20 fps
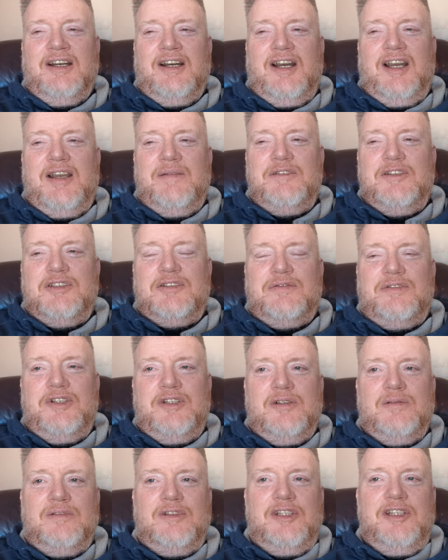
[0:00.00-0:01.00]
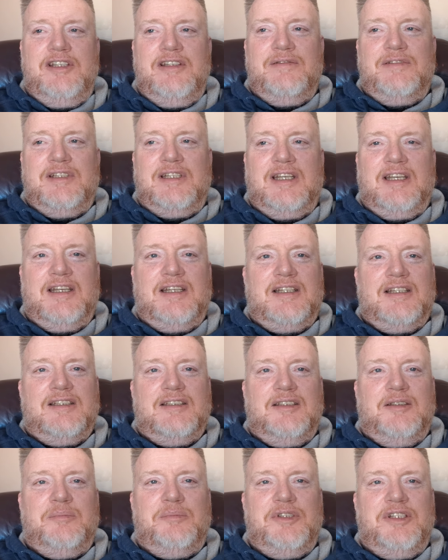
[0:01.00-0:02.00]
I have this fear of leaving
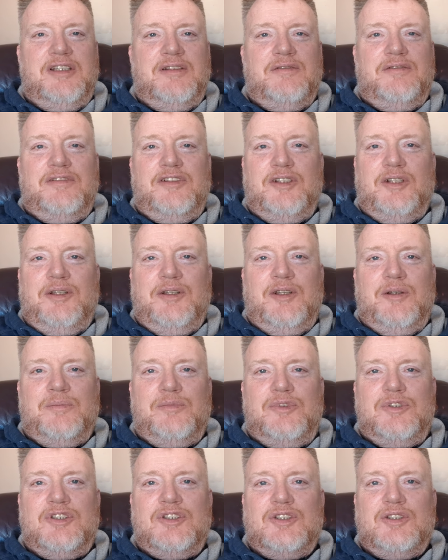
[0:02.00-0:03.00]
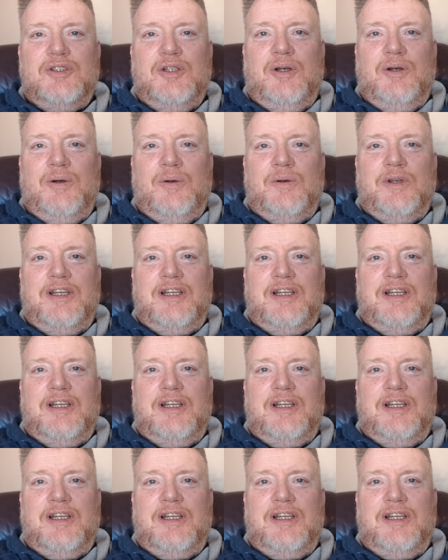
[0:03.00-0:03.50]
and it being filled up with snow,